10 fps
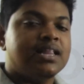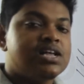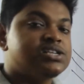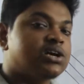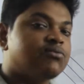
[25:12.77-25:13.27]

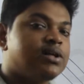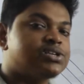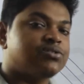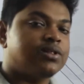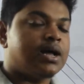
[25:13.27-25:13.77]
is
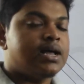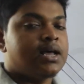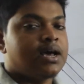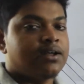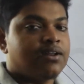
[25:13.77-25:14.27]
equals to the
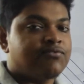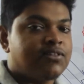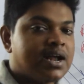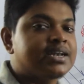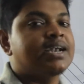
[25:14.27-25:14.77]

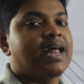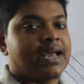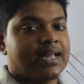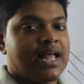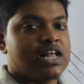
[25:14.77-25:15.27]
reflected
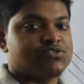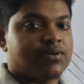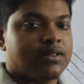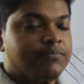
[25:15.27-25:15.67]
angle as well.